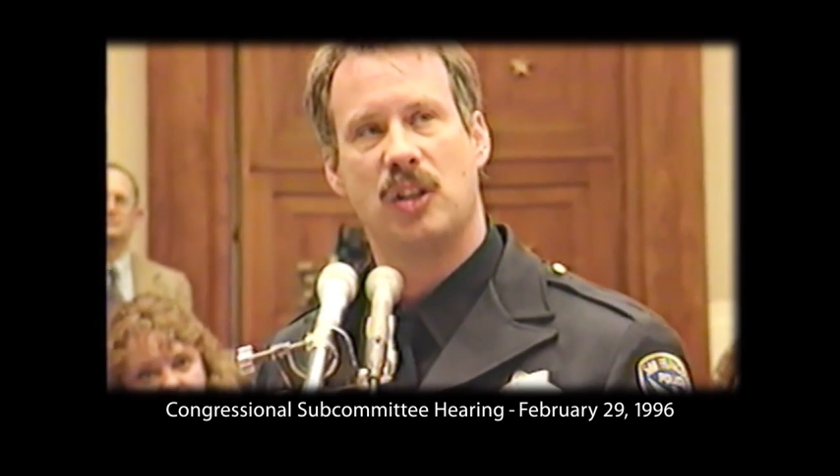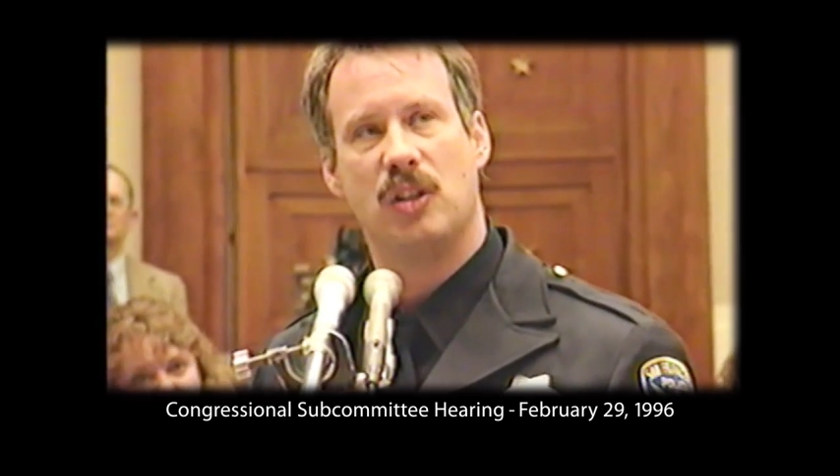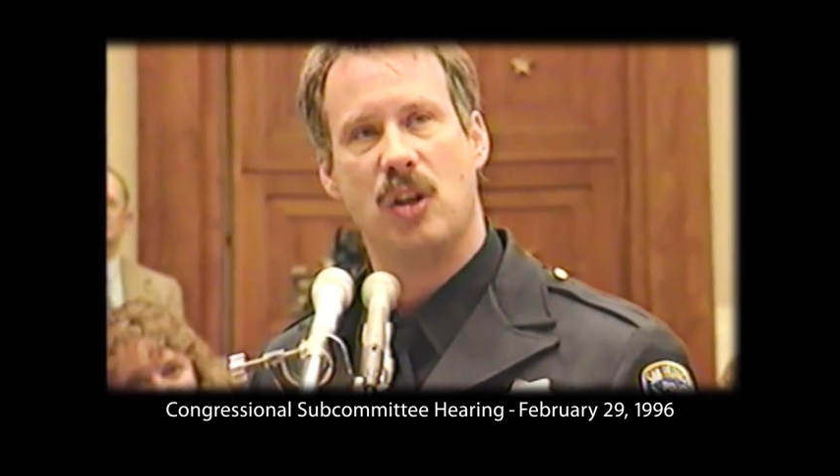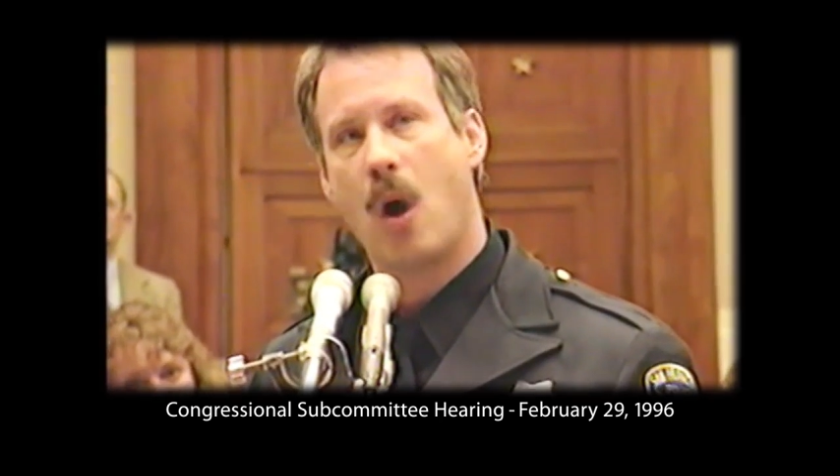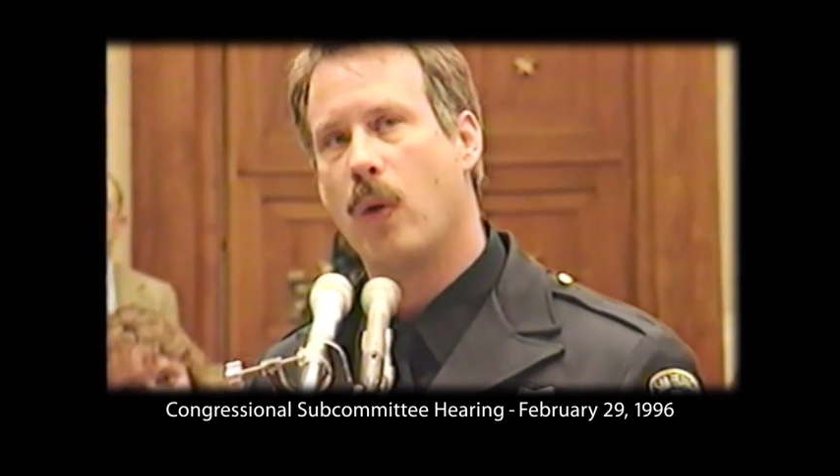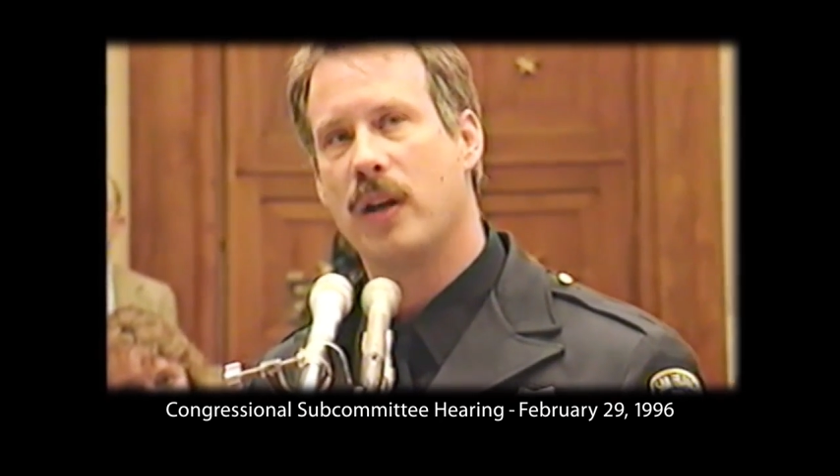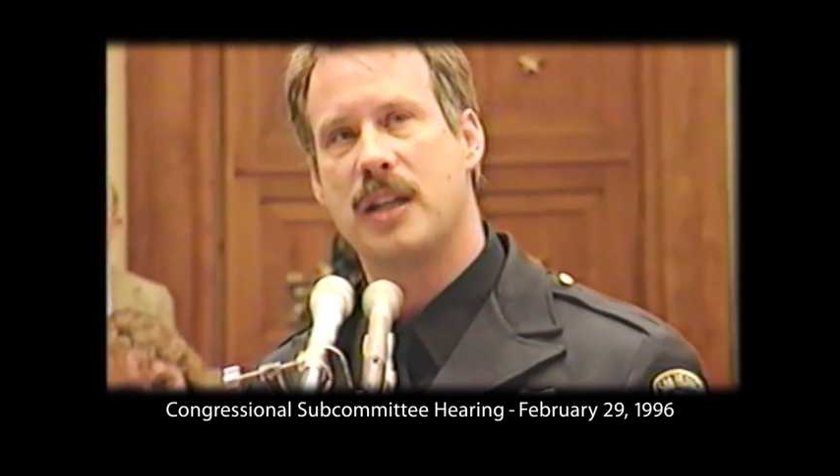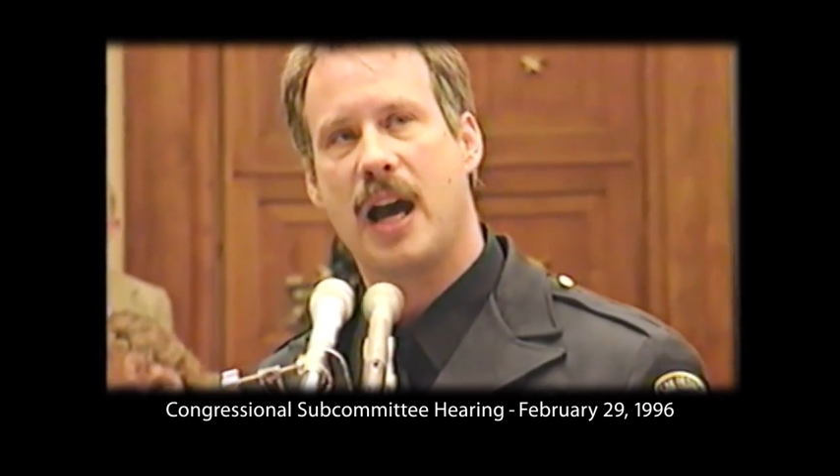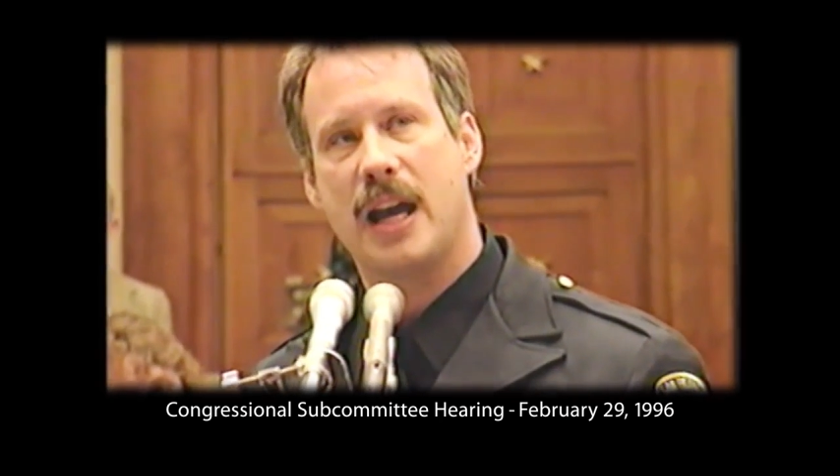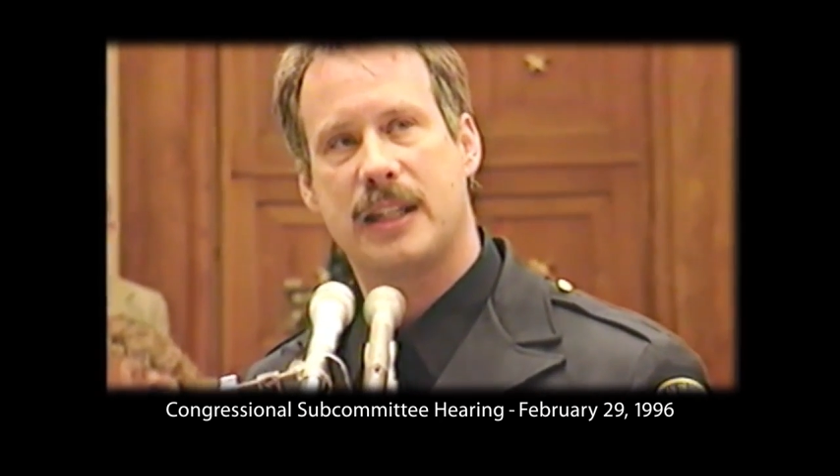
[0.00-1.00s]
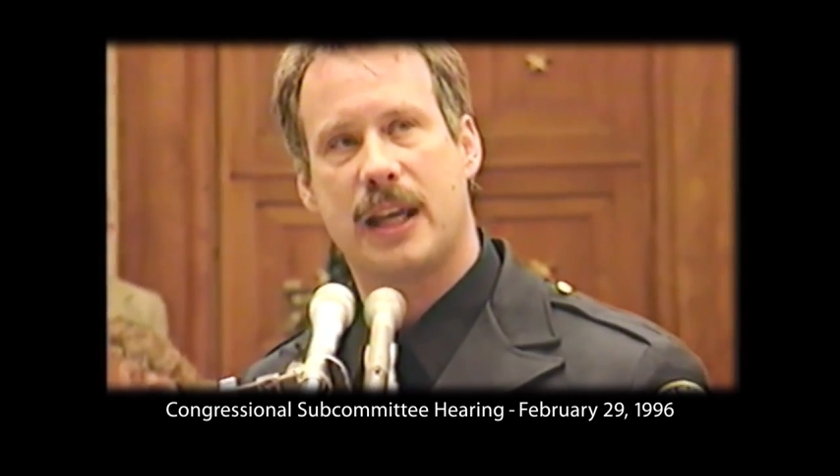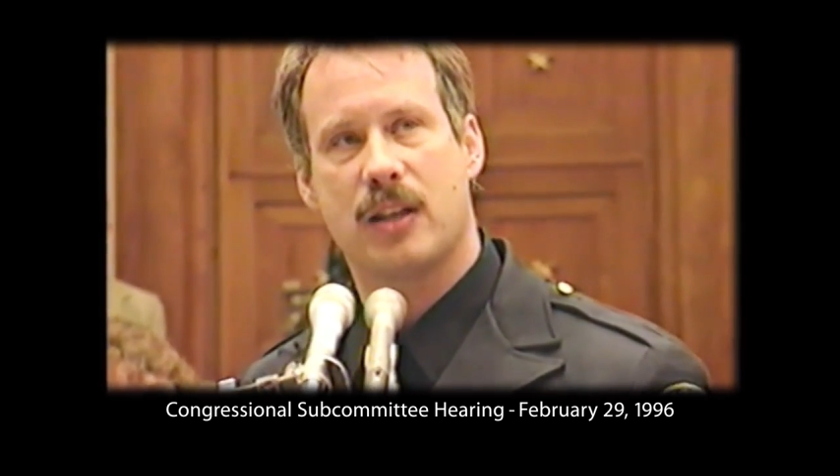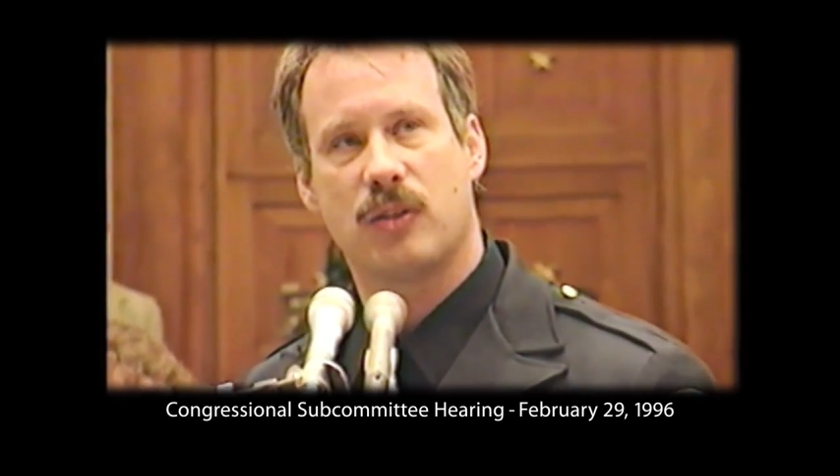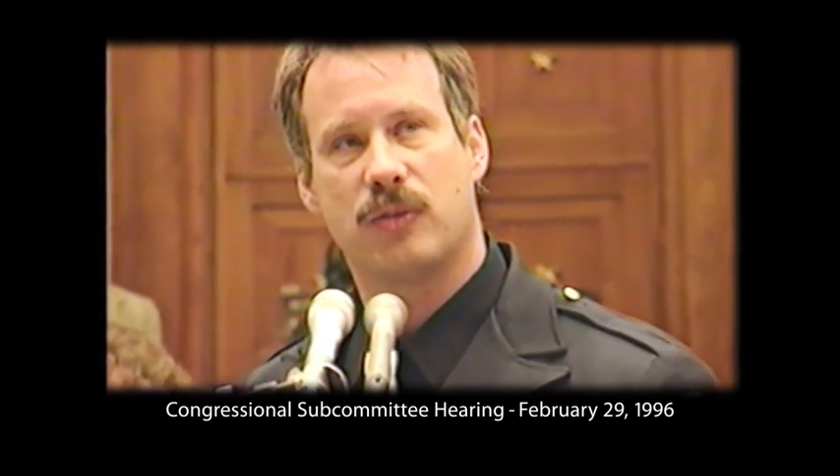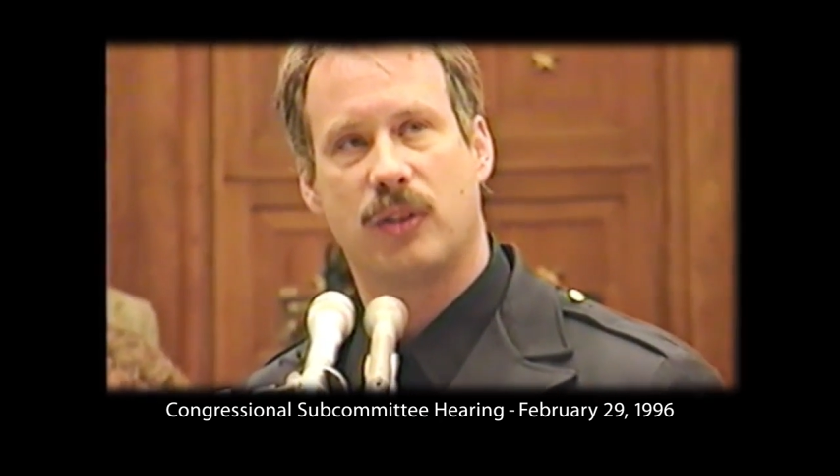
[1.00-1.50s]
no one died
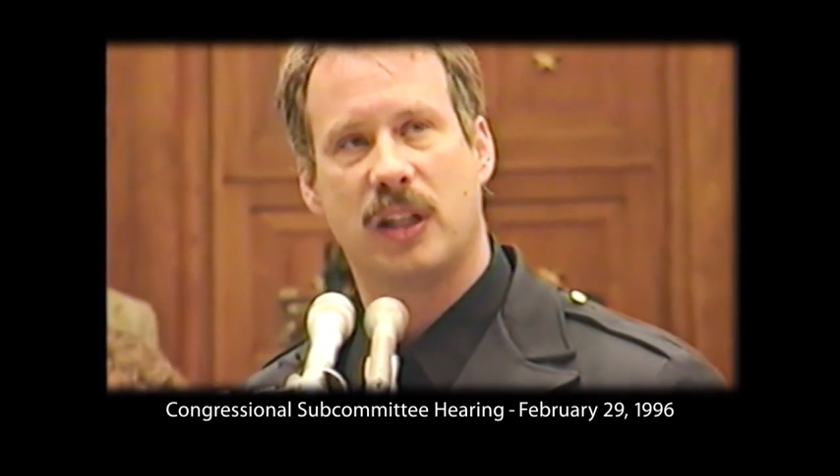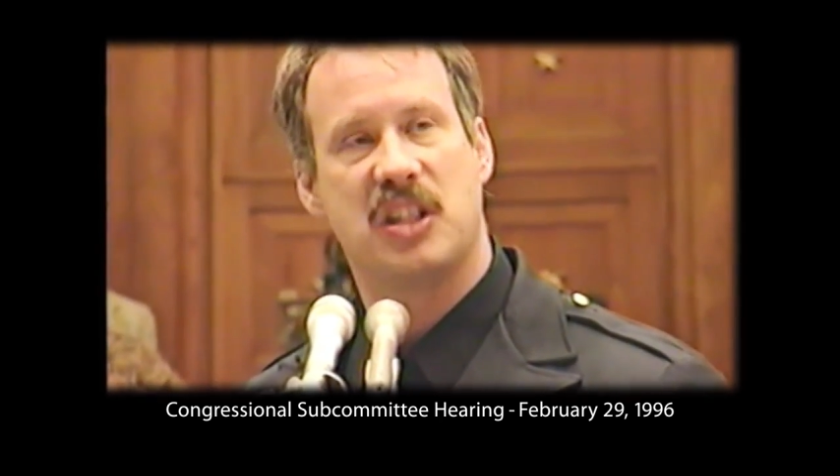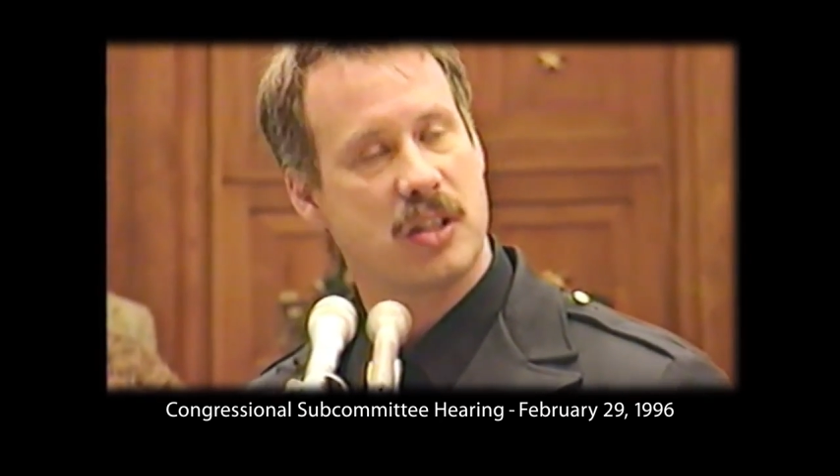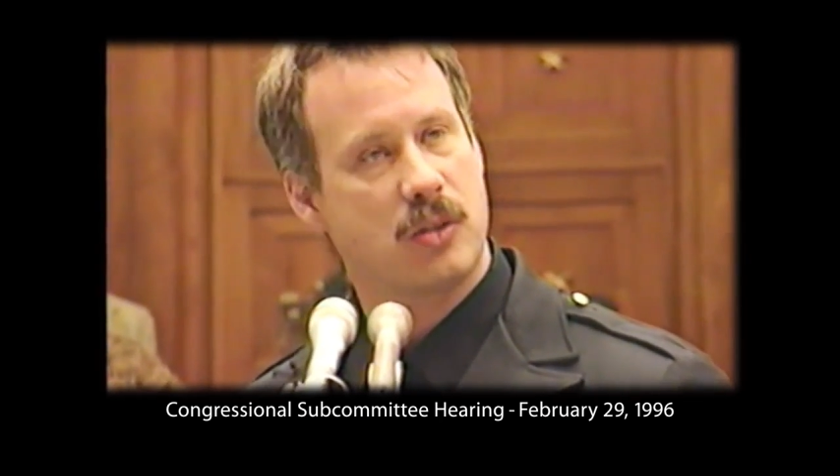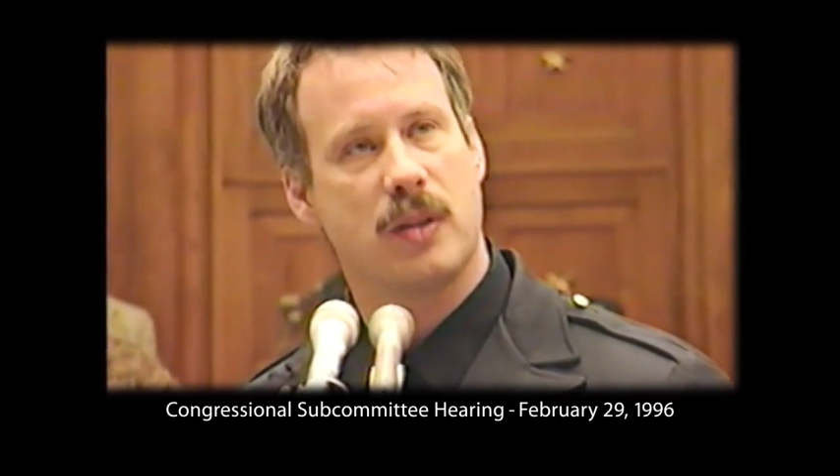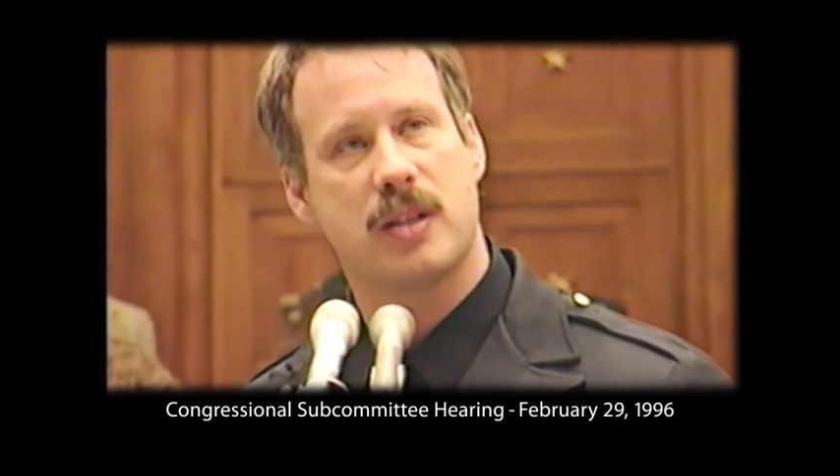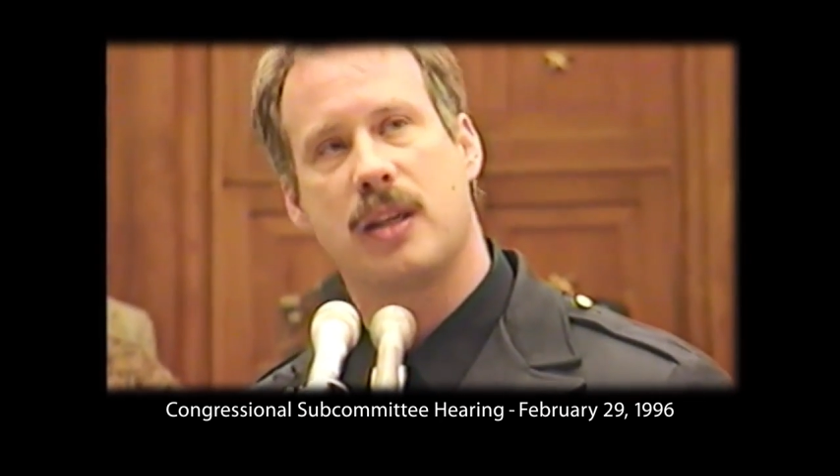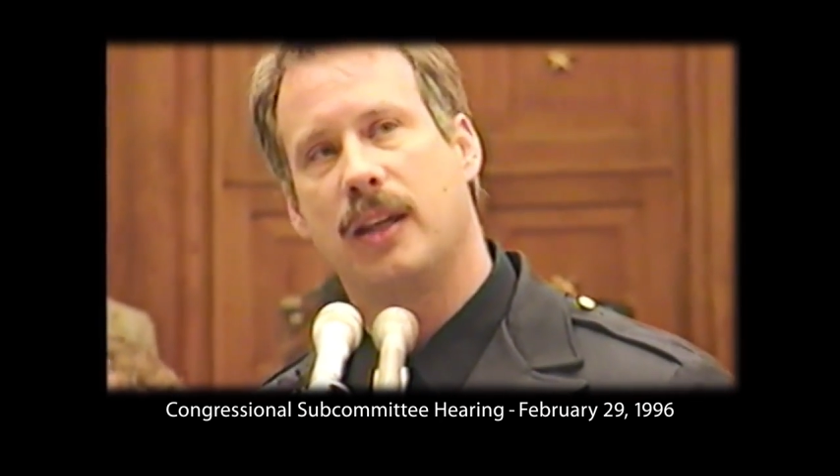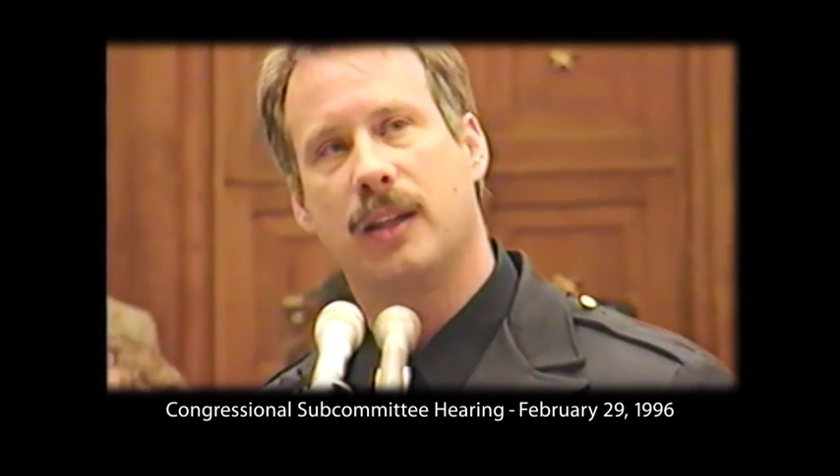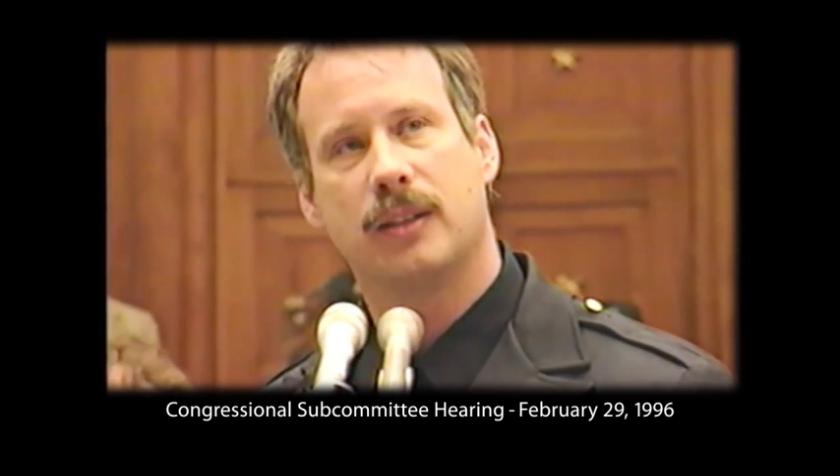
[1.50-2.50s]
cancer-free, just Chrissy.